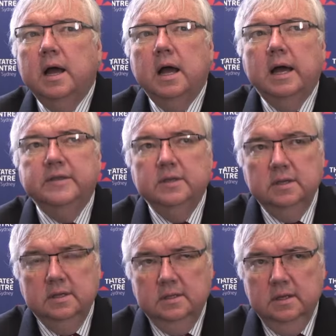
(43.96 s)
I
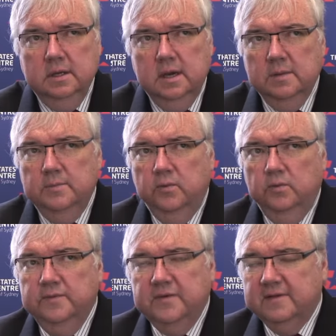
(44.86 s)
think
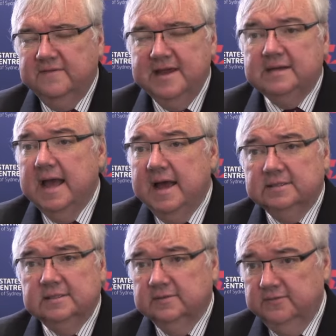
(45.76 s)
we've got a
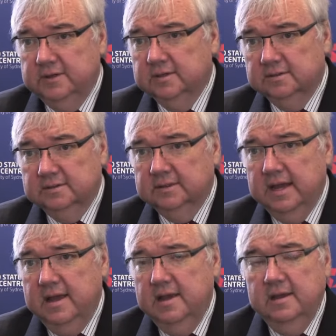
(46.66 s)
fantastic field.
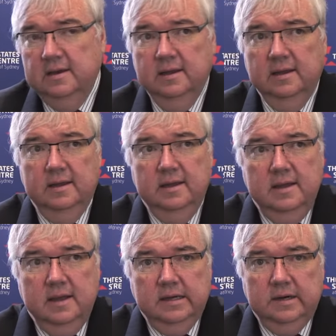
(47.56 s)
And
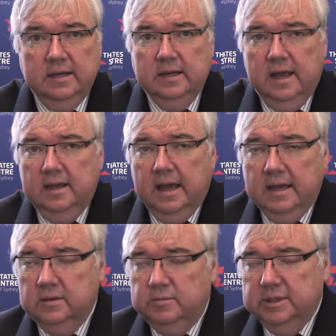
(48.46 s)
you know, I
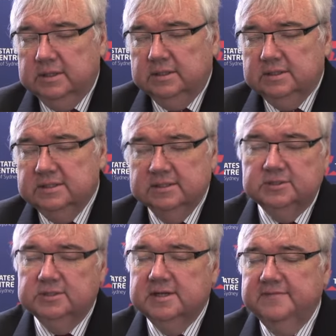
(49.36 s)
could pick
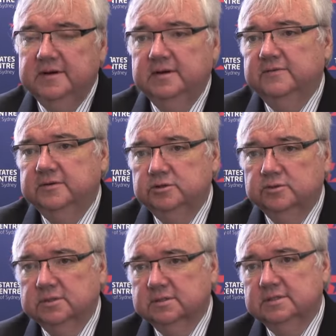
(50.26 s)
6 or 7
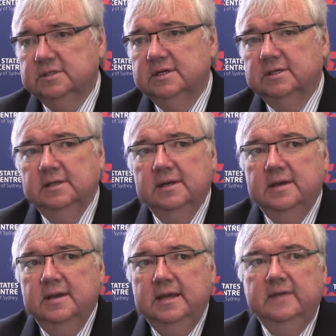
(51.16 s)
individuals that
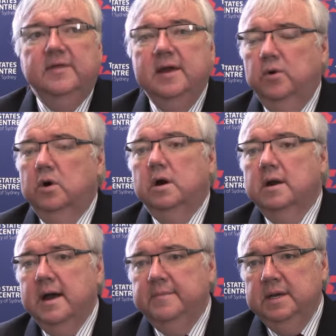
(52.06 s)
if they were our
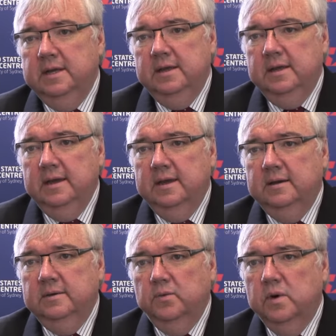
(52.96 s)
nominee
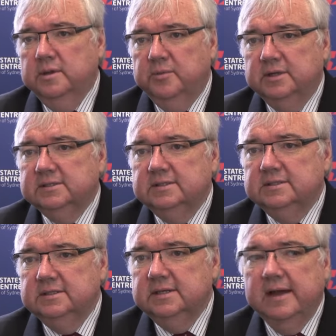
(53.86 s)
and won the
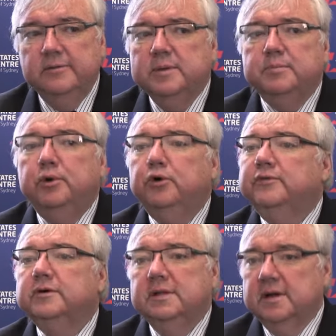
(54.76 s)
presidency, I would be
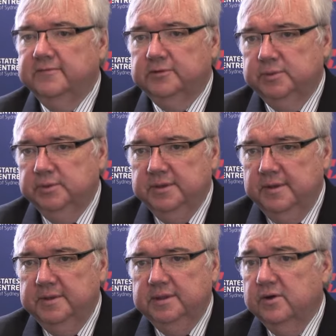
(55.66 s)
perfectly comfortable with
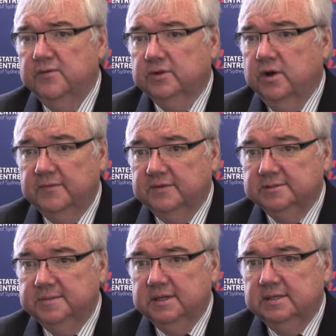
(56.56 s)
them in the Oval Office
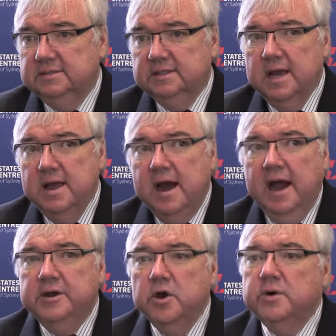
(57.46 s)
because
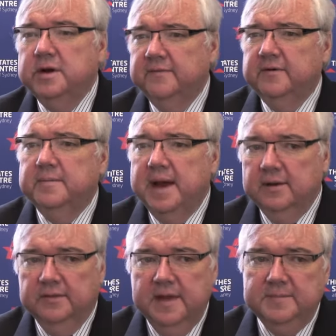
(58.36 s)
I know enough
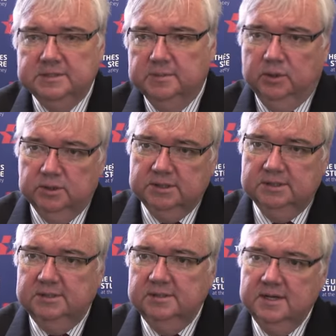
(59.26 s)
about them as a
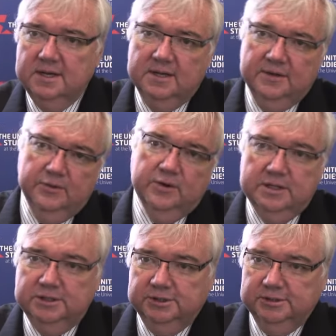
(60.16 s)
person, their
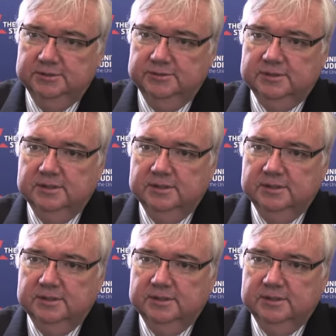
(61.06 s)
issues,